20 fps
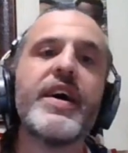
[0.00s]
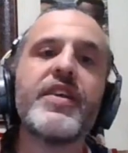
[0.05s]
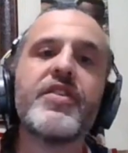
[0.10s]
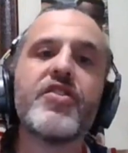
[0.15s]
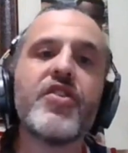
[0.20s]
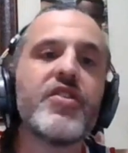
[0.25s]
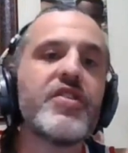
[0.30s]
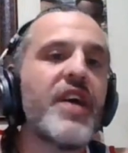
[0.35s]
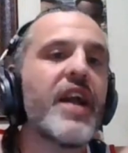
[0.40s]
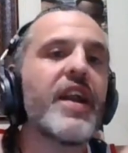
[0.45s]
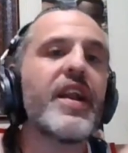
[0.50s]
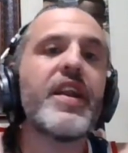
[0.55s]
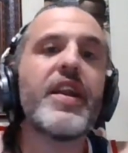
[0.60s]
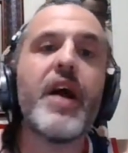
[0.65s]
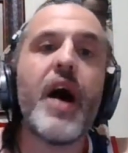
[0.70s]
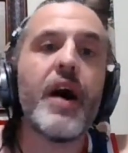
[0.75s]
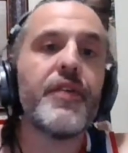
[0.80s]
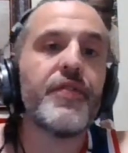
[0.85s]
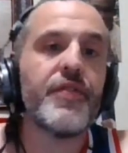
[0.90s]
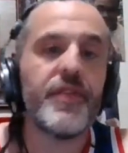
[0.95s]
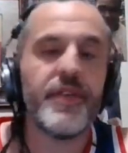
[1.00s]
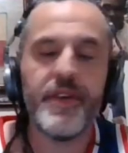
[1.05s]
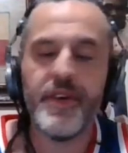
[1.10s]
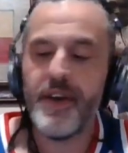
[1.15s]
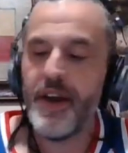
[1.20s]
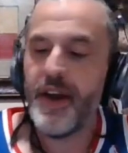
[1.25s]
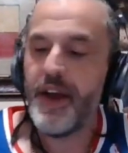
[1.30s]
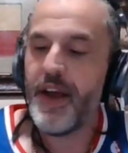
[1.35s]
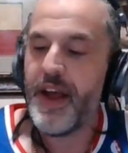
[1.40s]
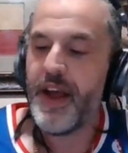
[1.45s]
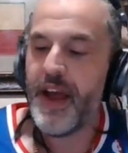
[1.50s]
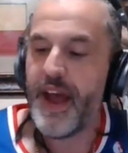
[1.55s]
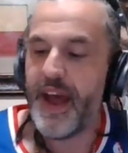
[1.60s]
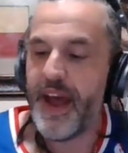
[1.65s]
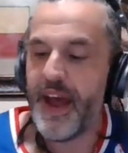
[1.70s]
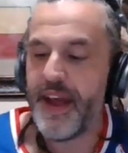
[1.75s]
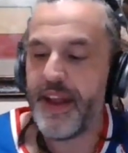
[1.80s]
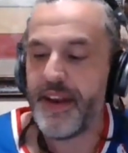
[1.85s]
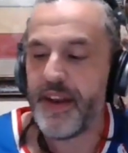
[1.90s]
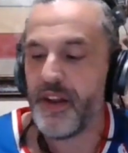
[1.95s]
it's just not enough.
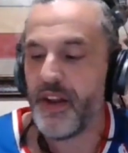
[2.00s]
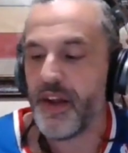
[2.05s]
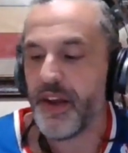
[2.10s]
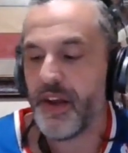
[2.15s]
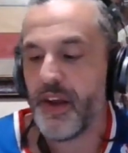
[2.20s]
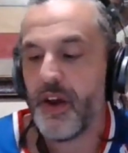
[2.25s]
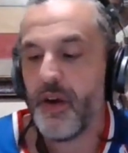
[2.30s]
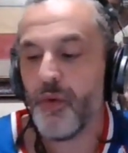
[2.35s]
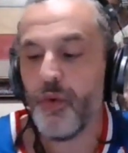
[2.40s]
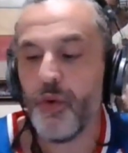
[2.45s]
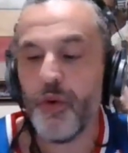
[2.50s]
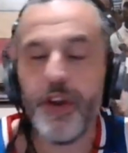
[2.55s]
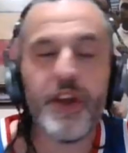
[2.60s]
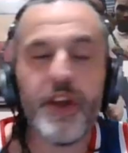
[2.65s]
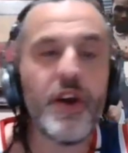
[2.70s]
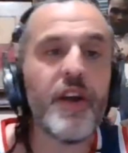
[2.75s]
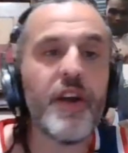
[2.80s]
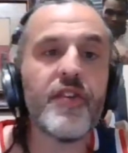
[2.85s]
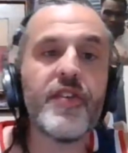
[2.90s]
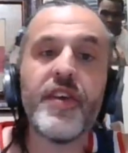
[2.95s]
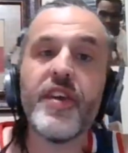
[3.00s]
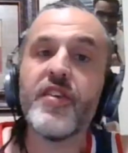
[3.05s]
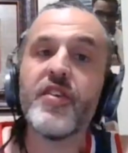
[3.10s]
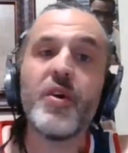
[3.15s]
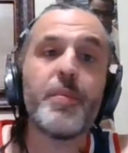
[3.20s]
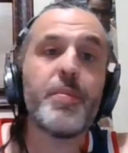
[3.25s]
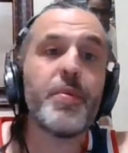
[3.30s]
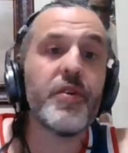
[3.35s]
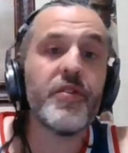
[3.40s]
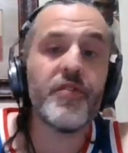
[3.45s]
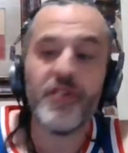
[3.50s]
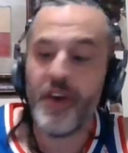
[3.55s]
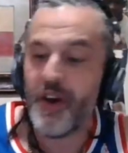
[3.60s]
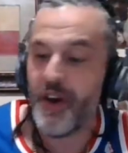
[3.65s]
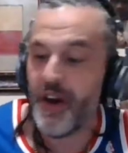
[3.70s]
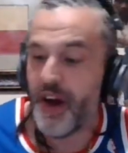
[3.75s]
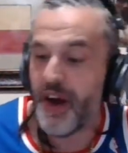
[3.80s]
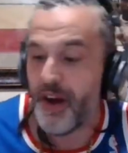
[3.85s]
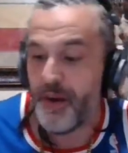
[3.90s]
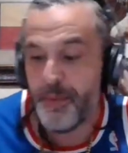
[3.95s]
And look, Rudy Garcia is no push
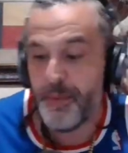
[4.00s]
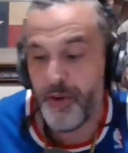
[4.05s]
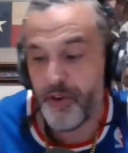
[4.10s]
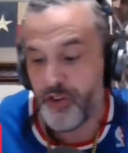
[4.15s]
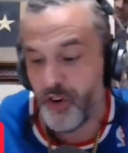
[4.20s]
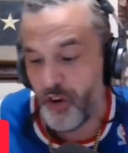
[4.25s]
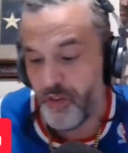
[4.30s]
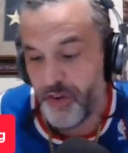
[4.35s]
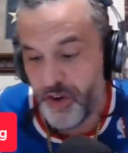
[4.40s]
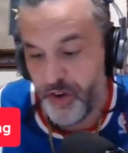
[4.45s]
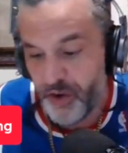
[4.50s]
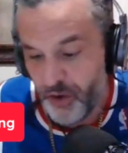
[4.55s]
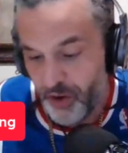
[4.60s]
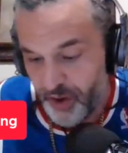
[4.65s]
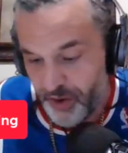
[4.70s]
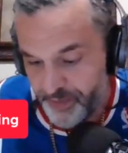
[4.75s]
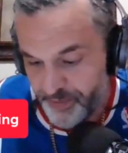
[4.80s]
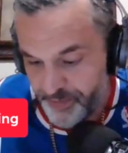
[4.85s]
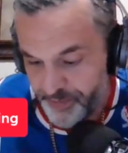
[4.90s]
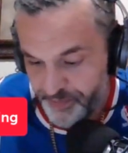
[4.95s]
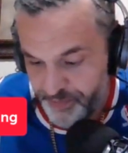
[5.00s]
uh, pushover at all.